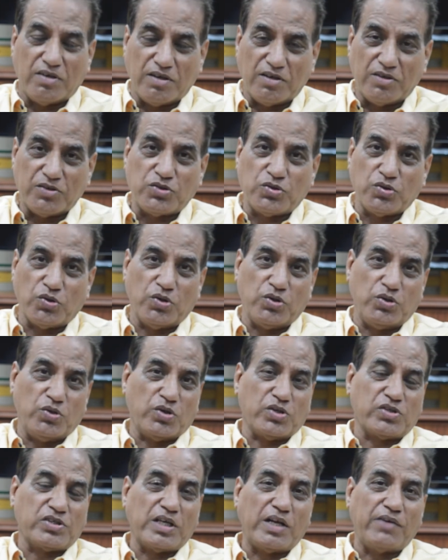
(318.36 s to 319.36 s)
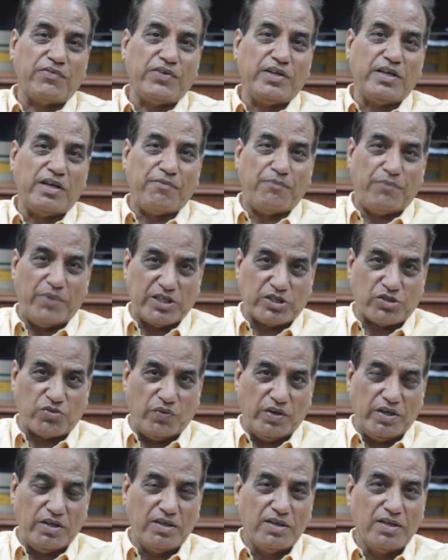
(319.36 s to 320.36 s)
show yourself in a best
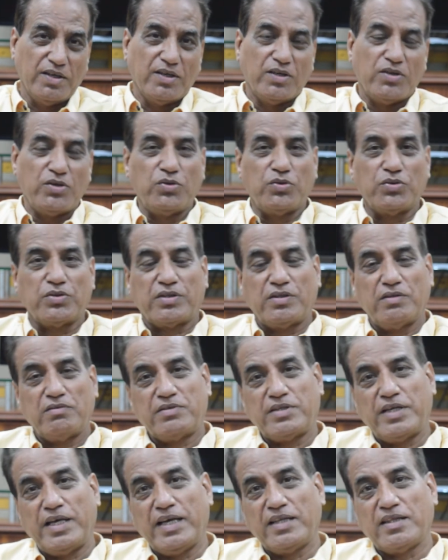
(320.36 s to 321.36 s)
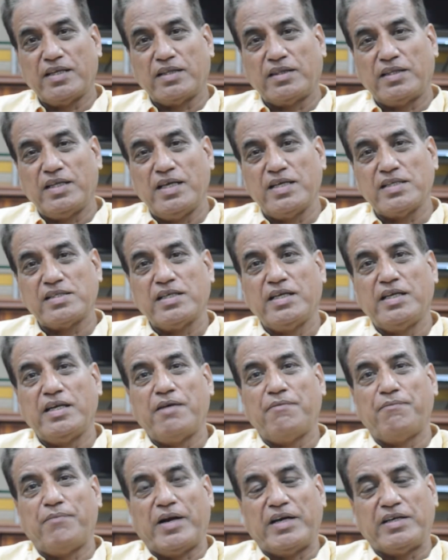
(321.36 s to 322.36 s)
way. You take the things in
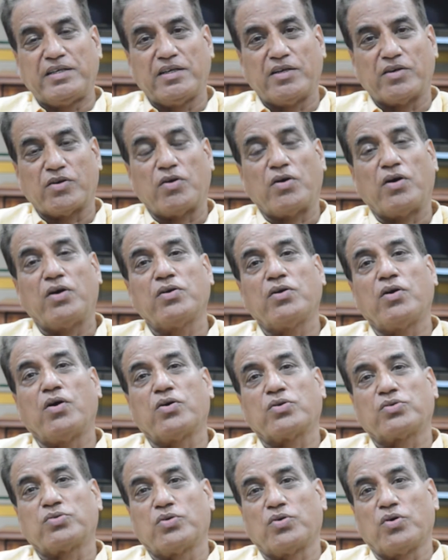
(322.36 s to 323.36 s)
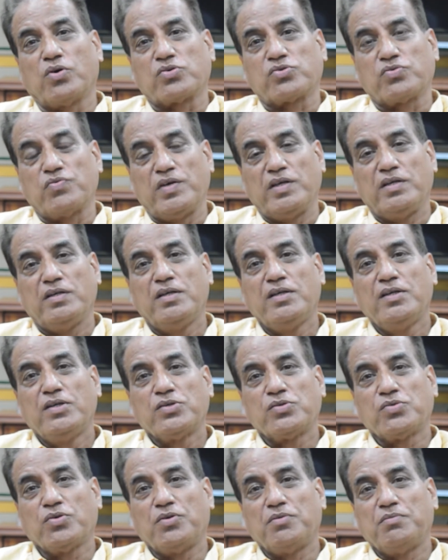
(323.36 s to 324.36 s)
a better or unorthodox way.
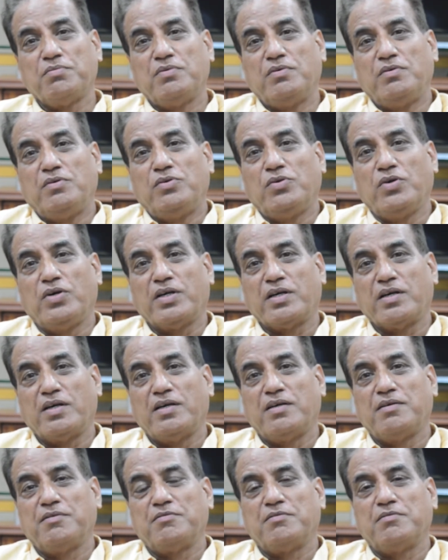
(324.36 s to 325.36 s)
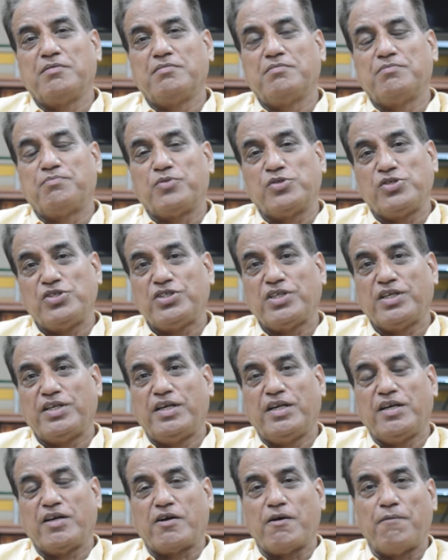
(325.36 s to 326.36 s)
So your position
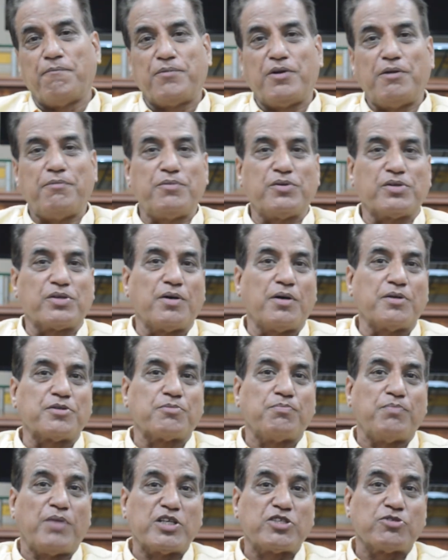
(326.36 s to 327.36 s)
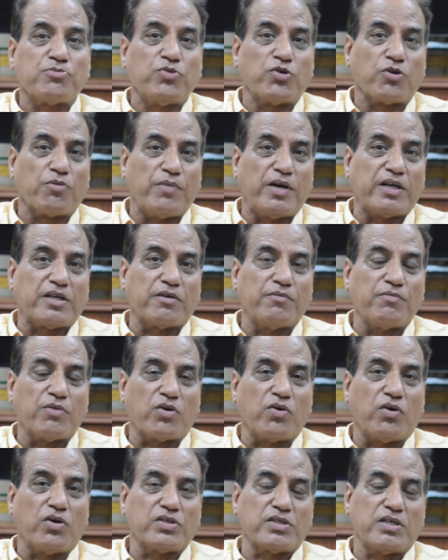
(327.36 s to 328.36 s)
in a company becomes much more better
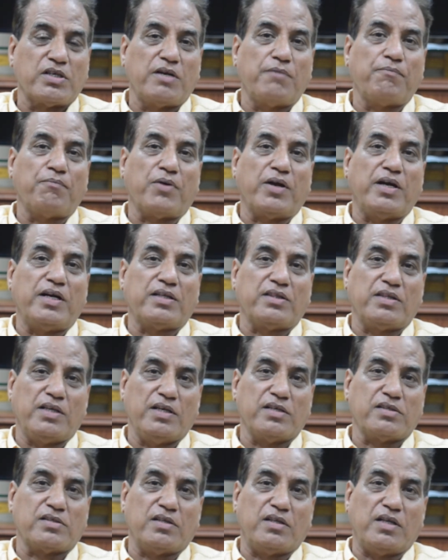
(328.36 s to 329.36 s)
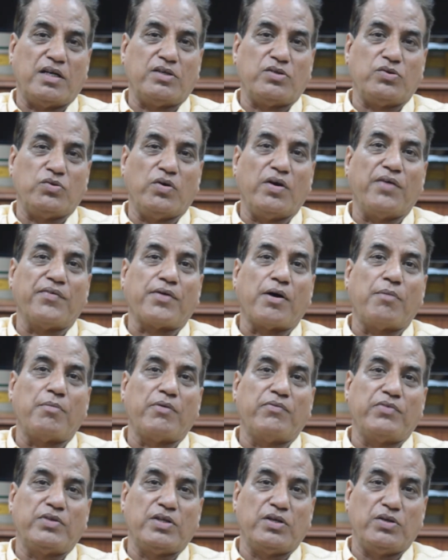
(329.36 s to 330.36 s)
because an employer thinks that you have come
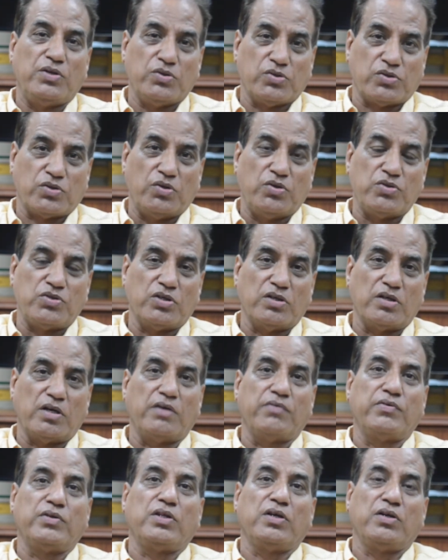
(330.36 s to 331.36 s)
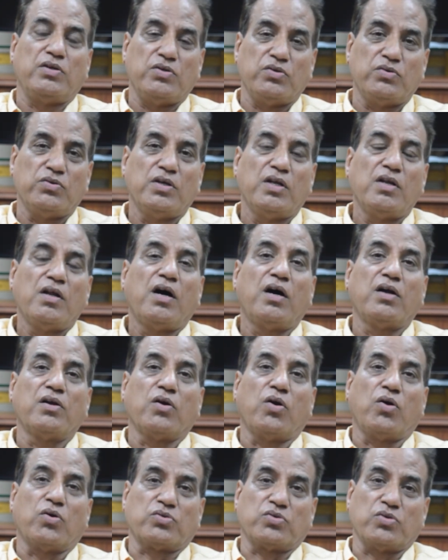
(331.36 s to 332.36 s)
up with a new solution and with a new
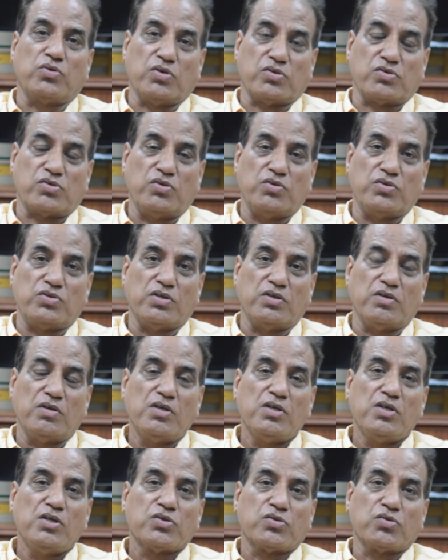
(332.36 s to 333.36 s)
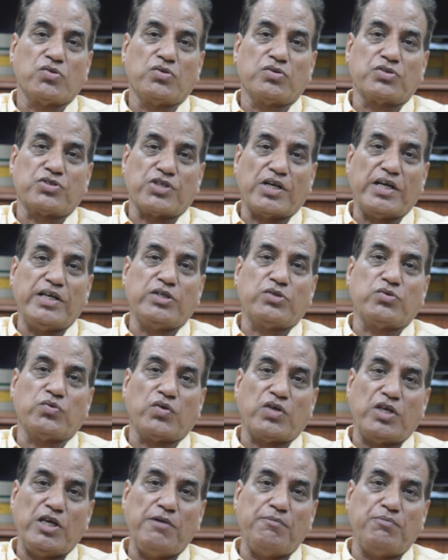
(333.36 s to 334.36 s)
unorthodox solution. So try
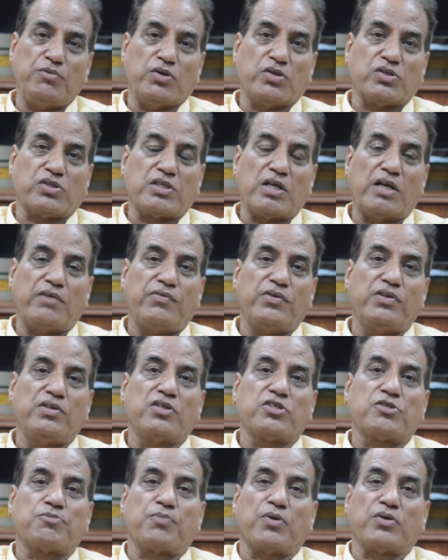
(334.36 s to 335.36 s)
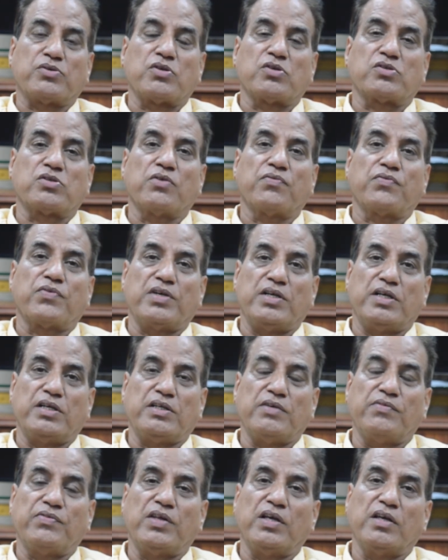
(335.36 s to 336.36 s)
to keep yourself in this process of
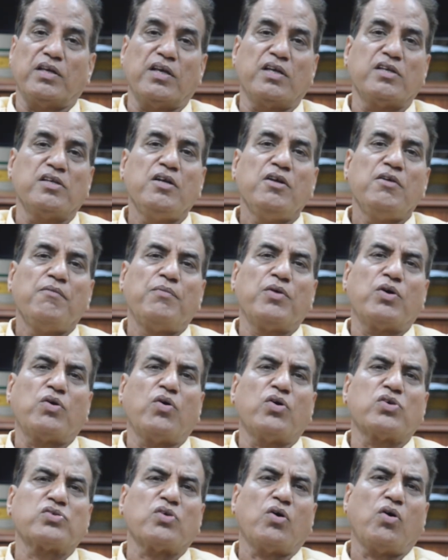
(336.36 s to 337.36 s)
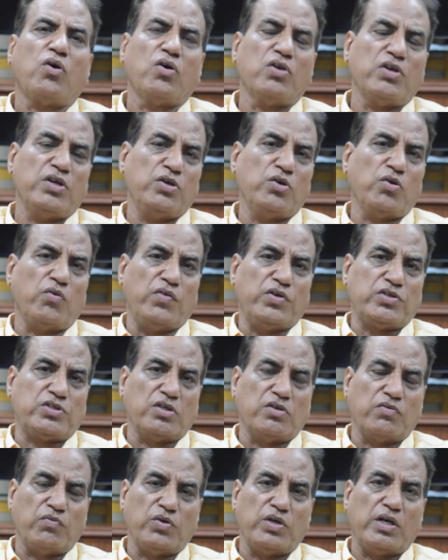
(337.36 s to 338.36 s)
creative thinking, because all
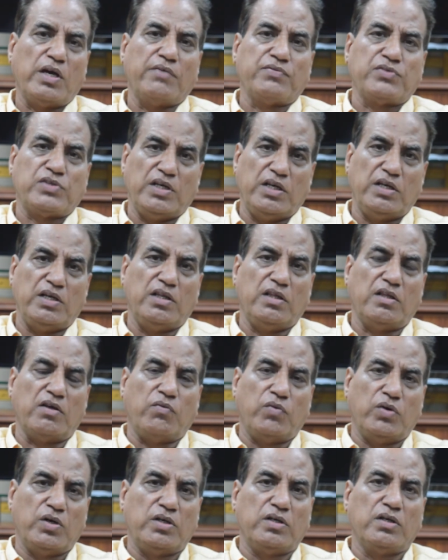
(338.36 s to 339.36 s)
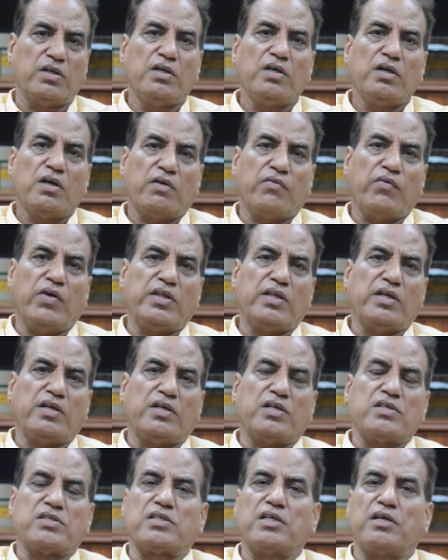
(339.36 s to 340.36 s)
innovation we have seen in the world, whether
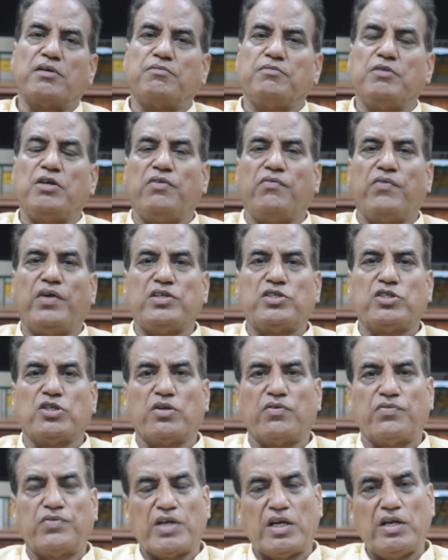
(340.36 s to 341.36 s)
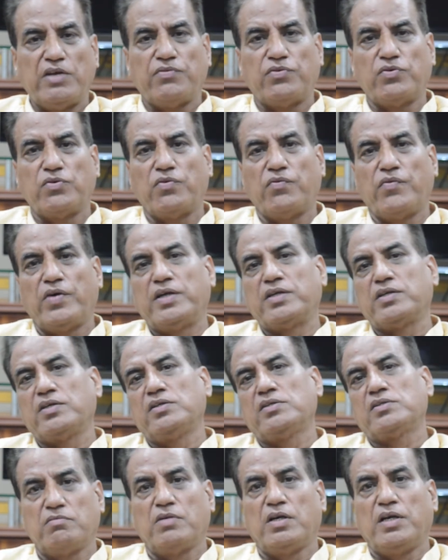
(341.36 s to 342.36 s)
it is the invention of telephone,
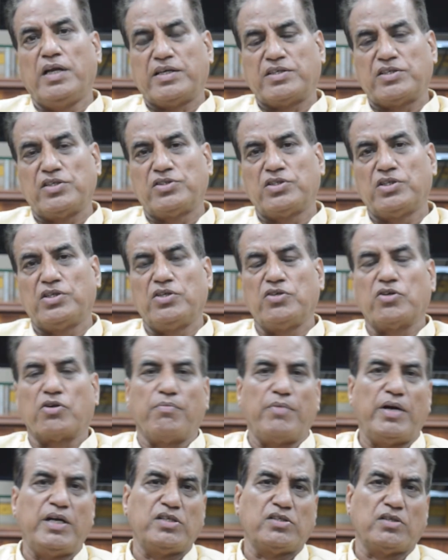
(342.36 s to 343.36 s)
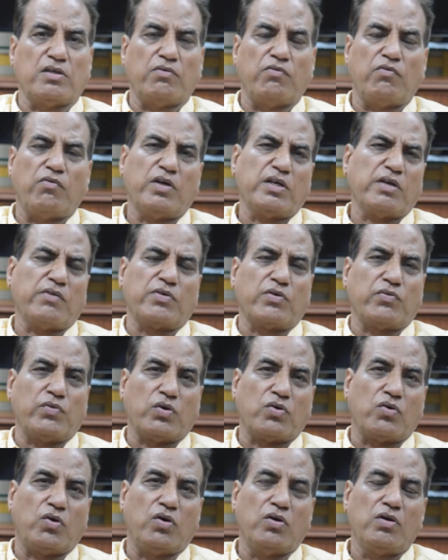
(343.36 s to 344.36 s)
whether it is electricity or medicine, whatever
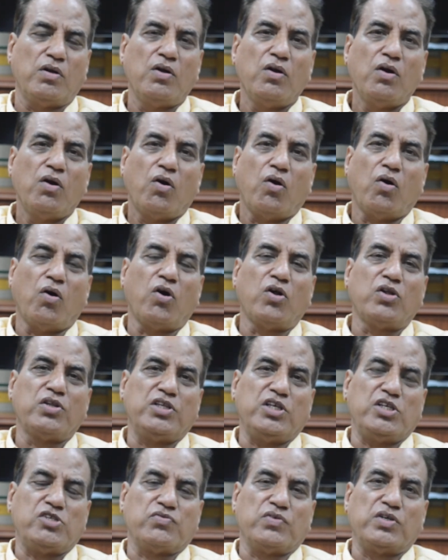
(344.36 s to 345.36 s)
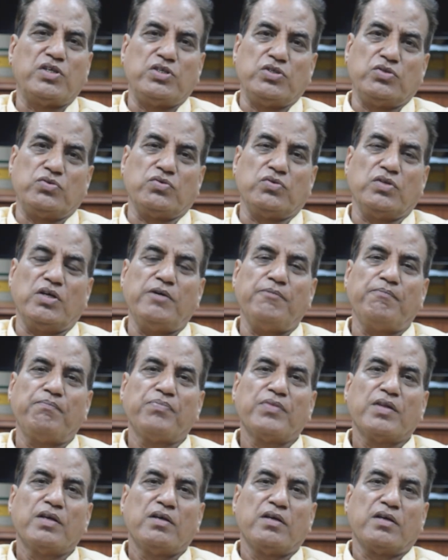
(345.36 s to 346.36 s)
we call, all these were due to the
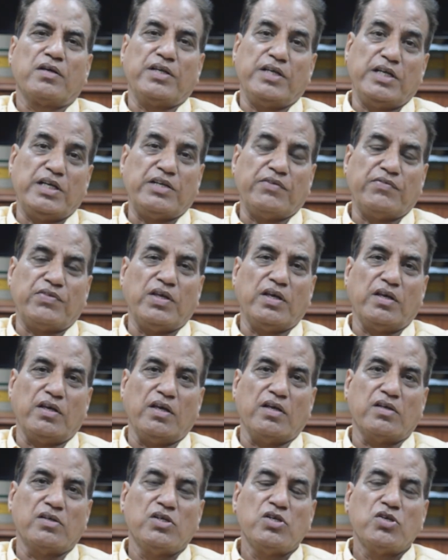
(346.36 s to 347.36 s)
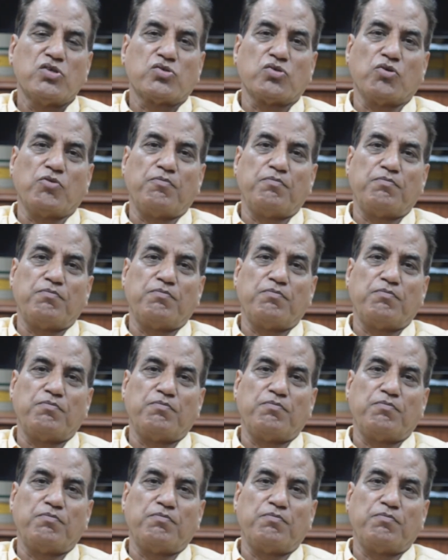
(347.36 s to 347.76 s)
creative thinking. So